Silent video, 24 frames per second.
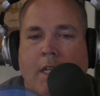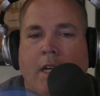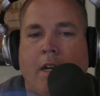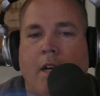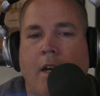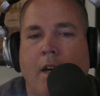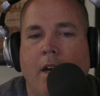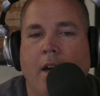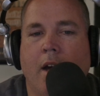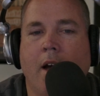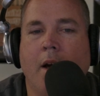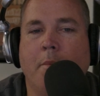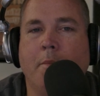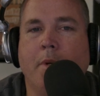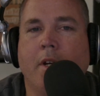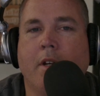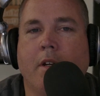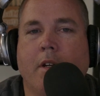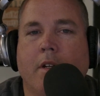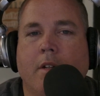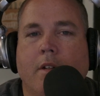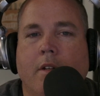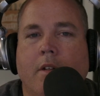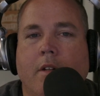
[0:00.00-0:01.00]
I'm
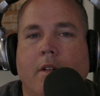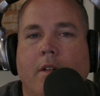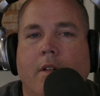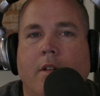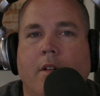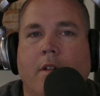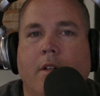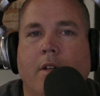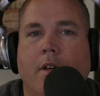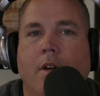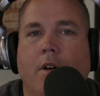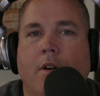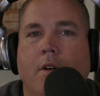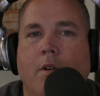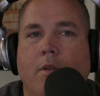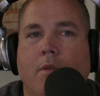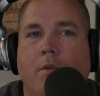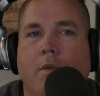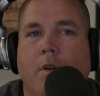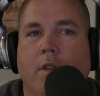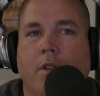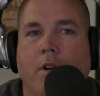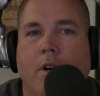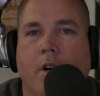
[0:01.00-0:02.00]
gonna
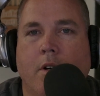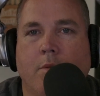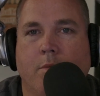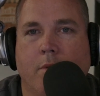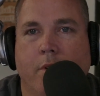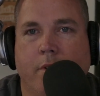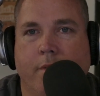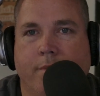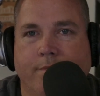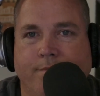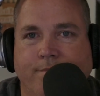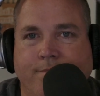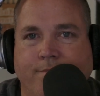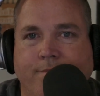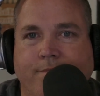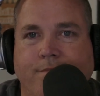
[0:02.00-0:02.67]
go with hardwood.